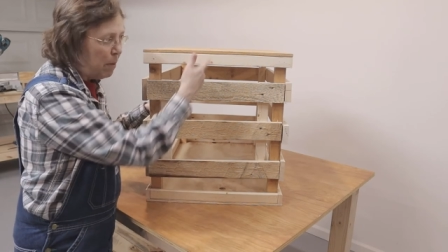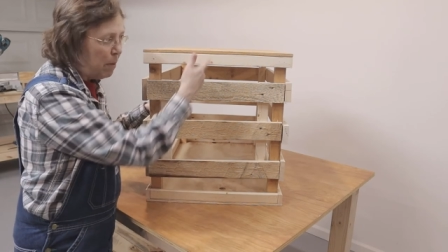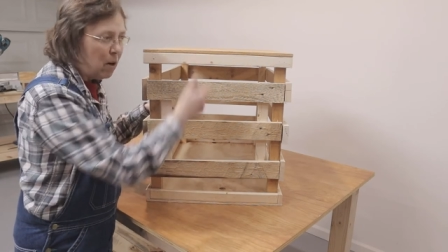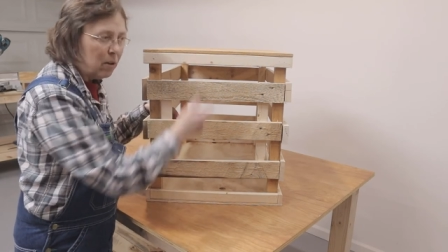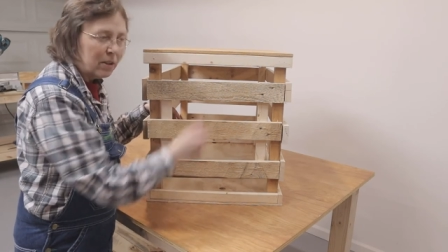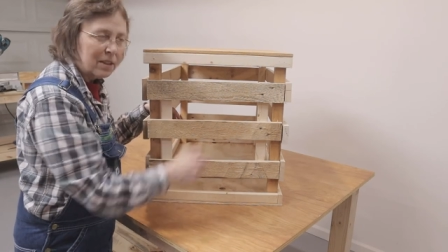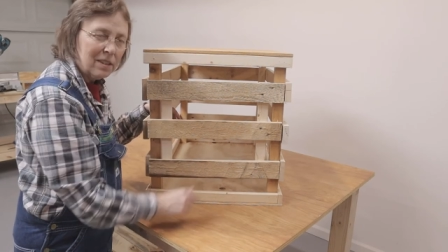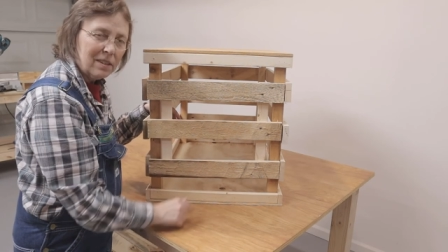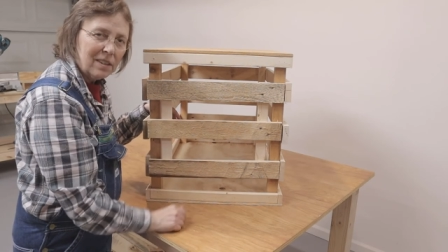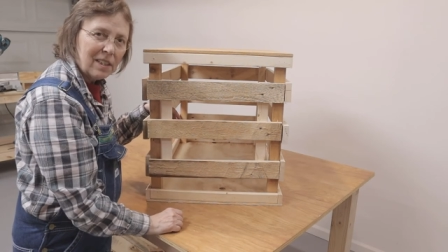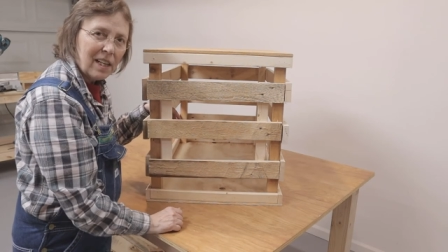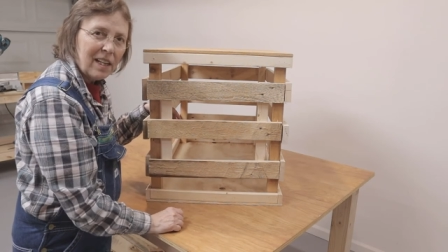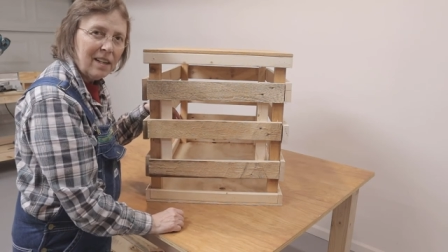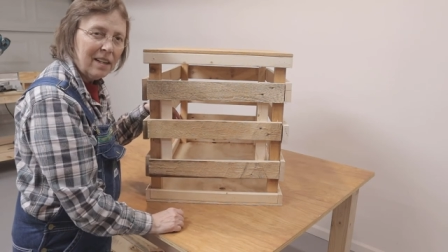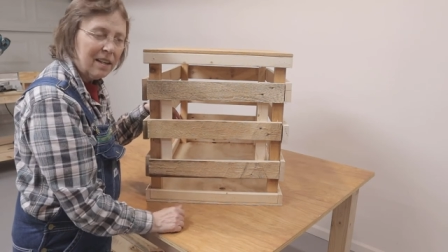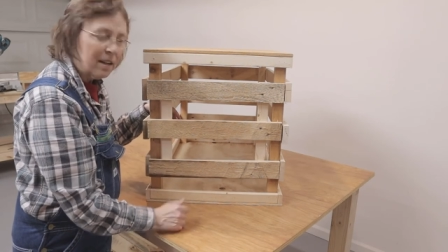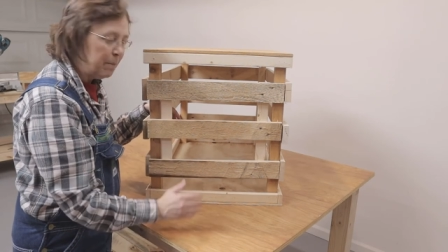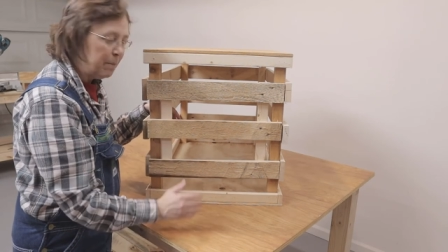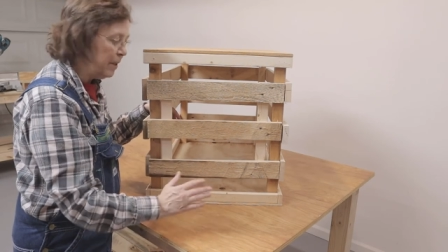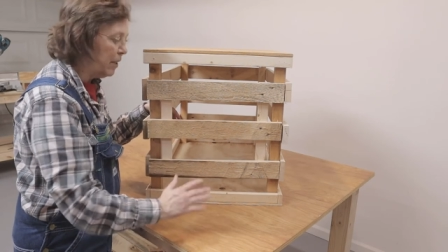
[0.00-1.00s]
bonked his
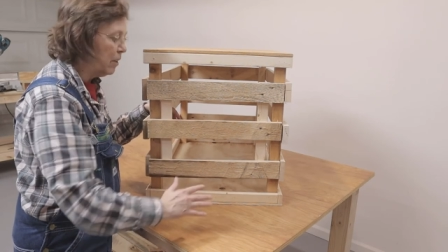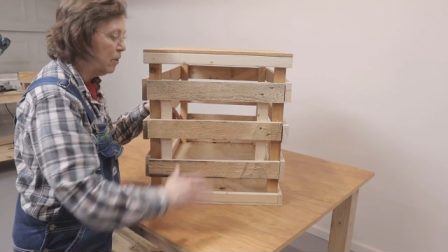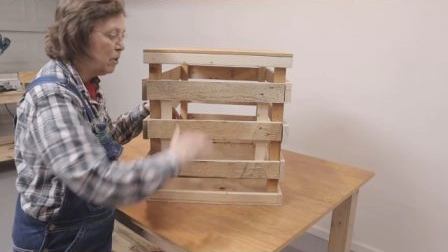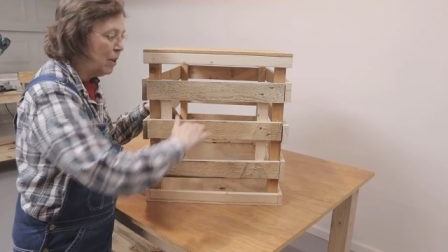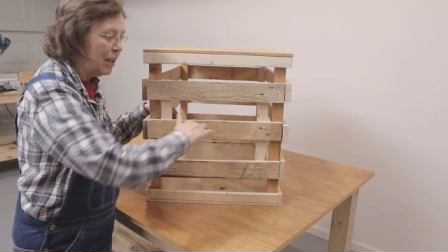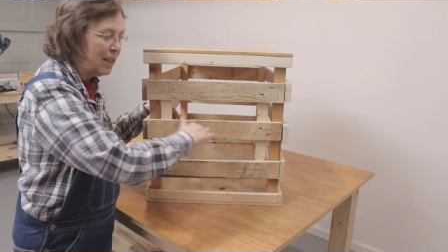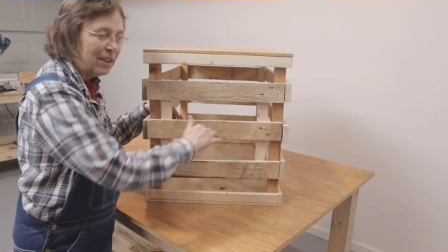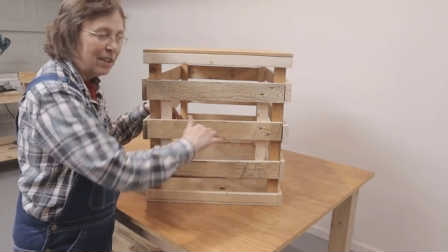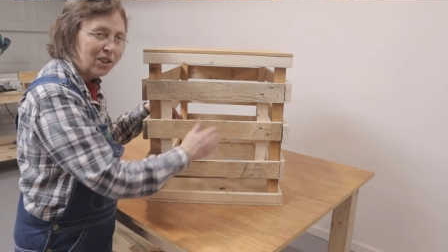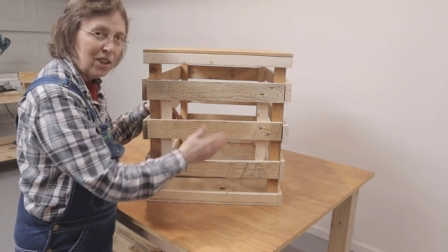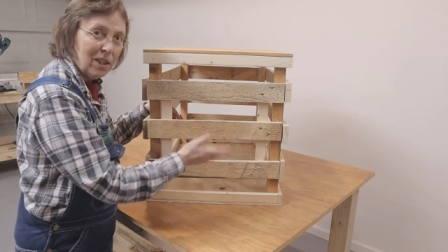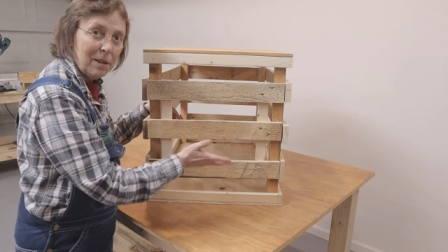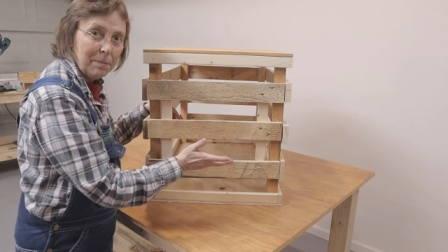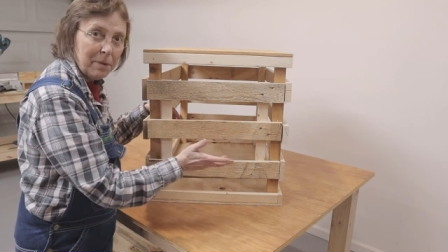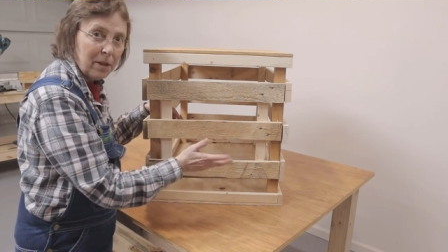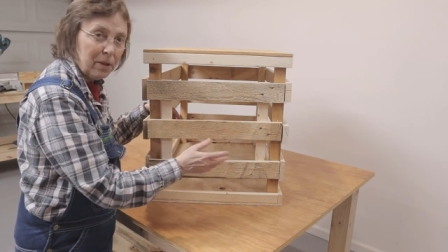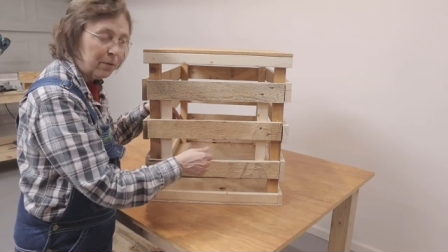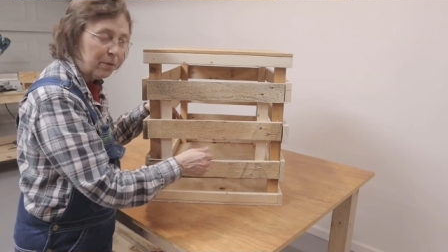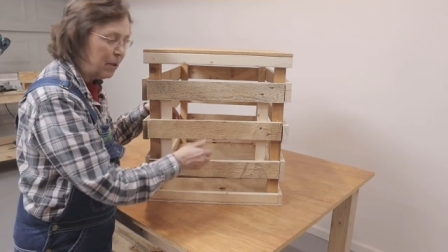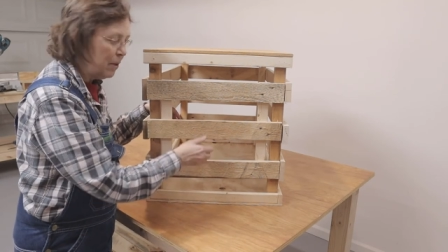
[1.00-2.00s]
head up here trying to jump
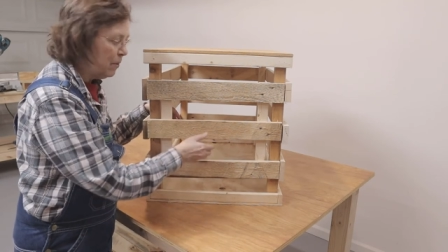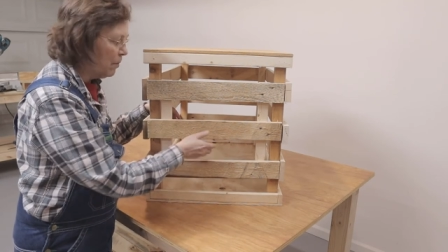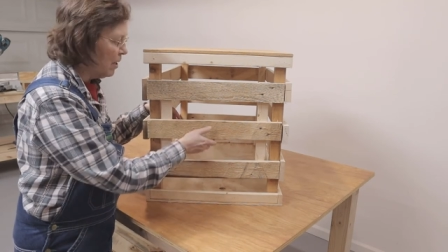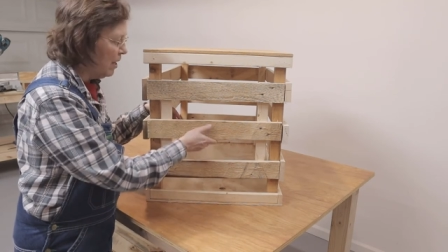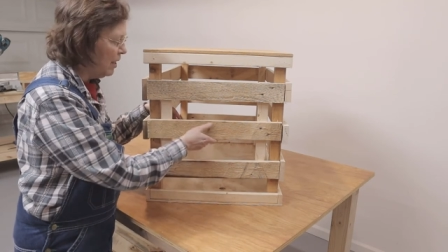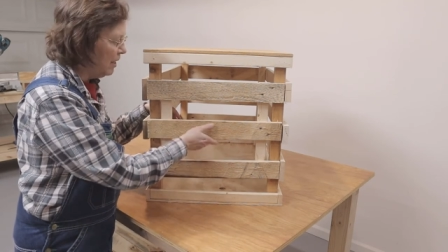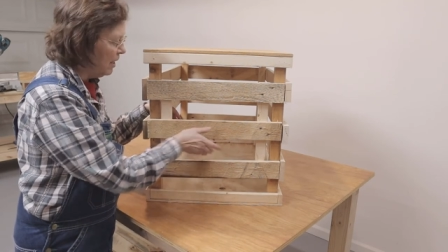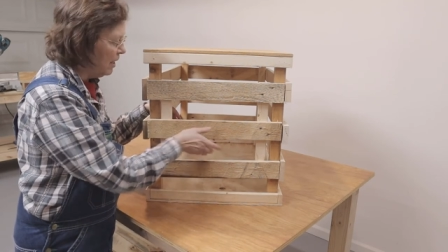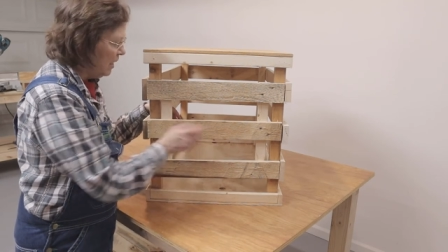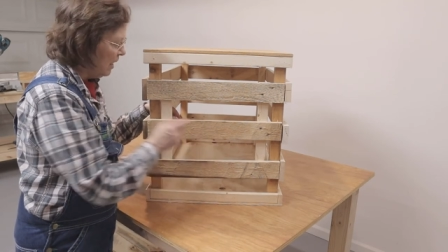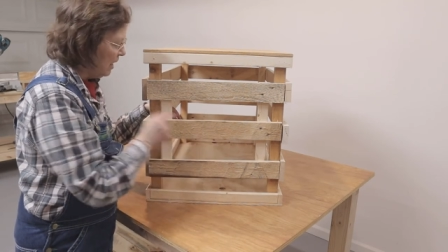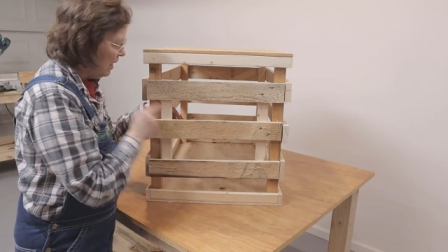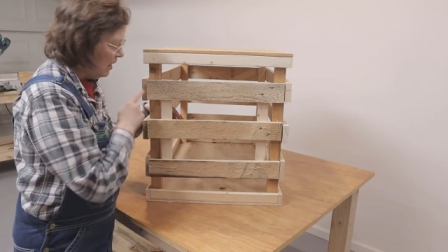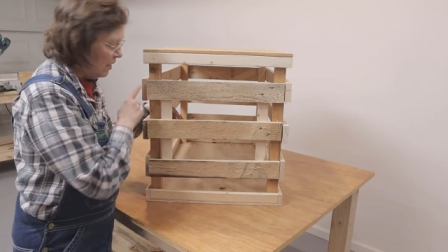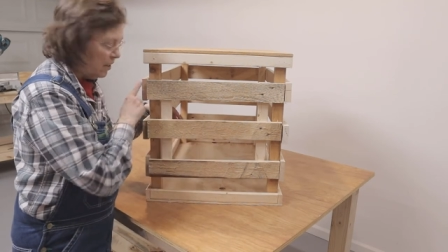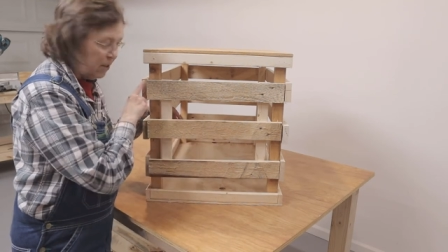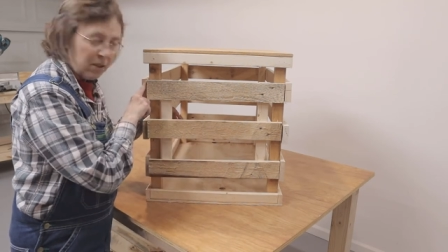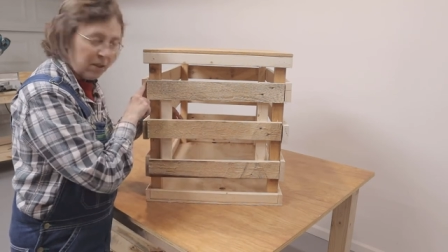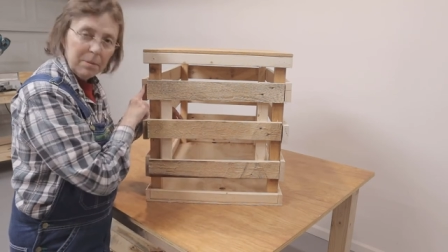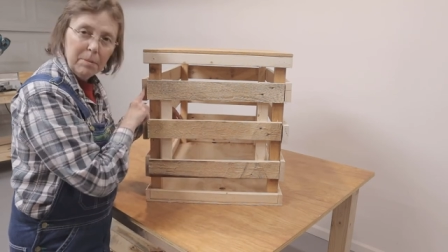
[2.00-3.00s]
over it, right?
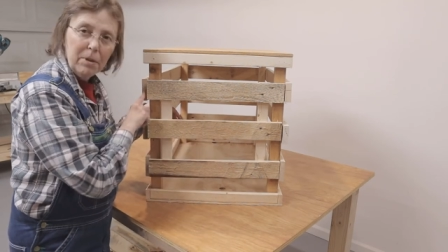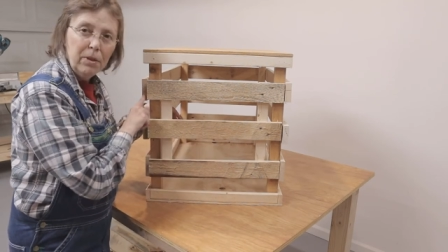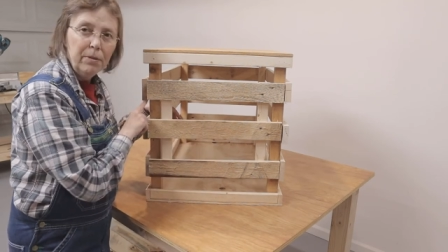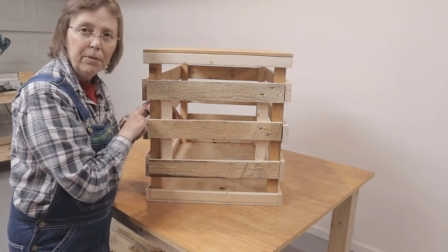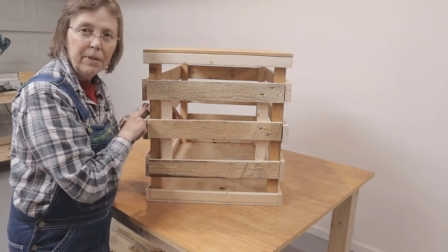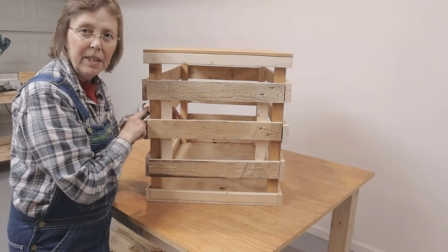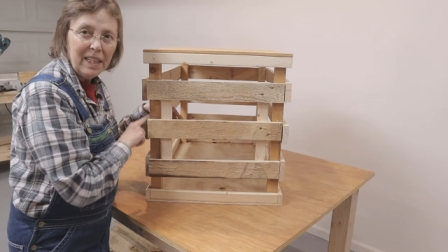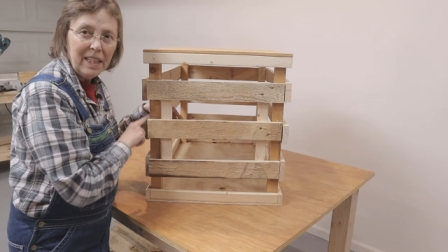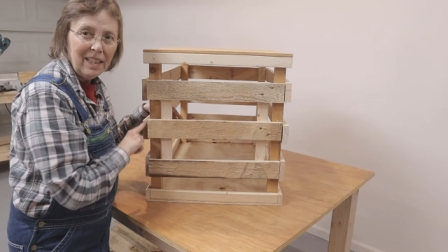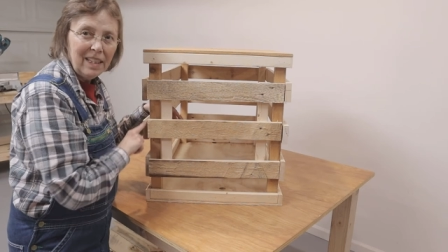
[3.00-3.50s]
So I moved the